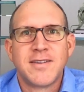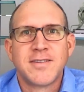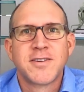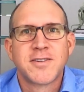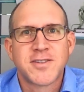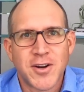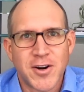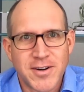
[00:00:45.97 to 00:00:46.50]

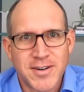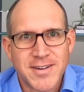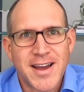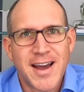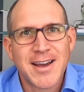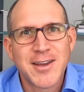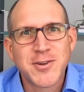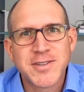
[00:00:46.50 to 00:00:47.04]
To start,
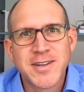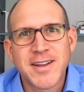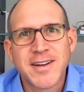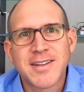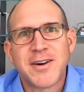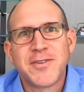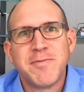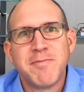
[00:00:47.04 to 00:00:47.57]
I use
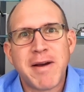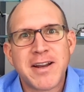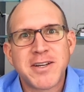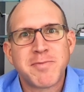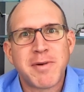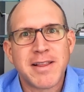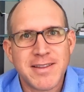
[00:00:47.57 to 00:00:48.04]
Tenant to manage my